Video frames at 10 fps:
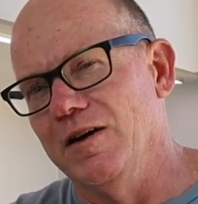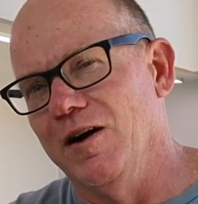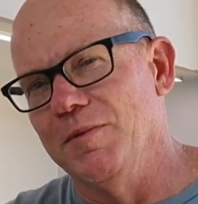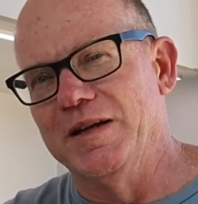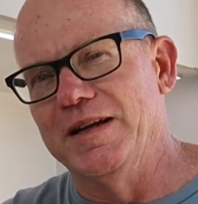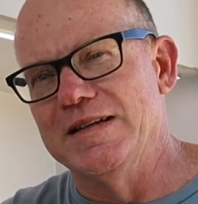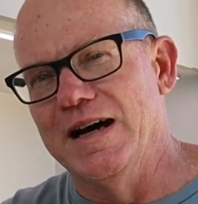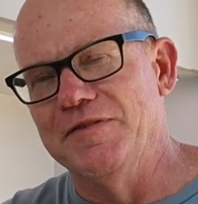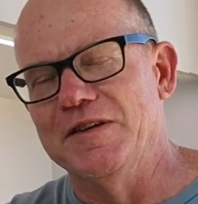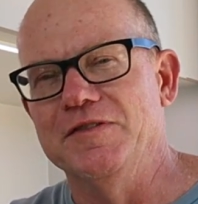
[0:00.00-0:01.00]
I'm getting
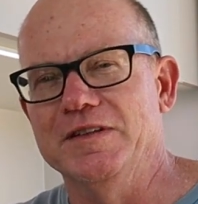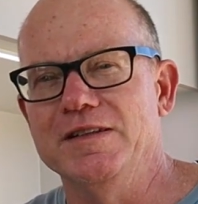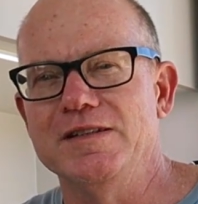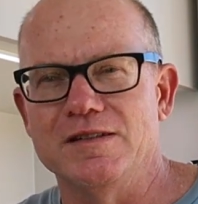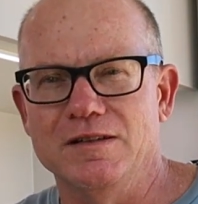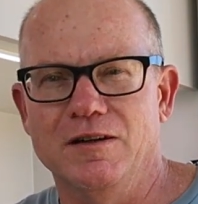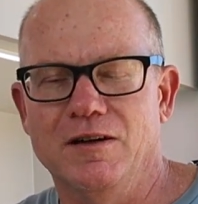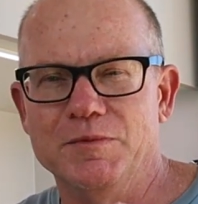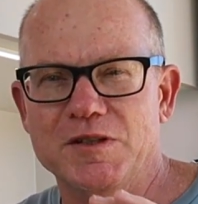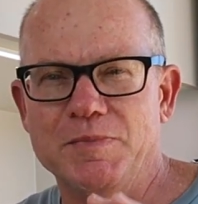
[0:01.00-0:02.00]
nothing for this.
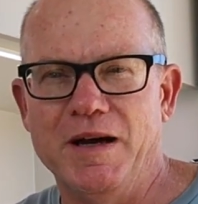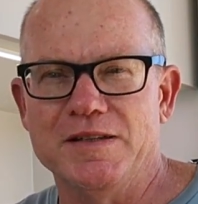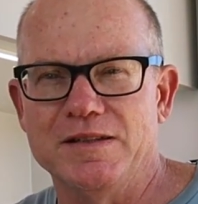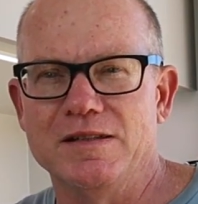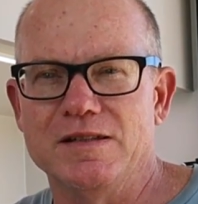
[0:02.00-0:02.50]
I'm just passing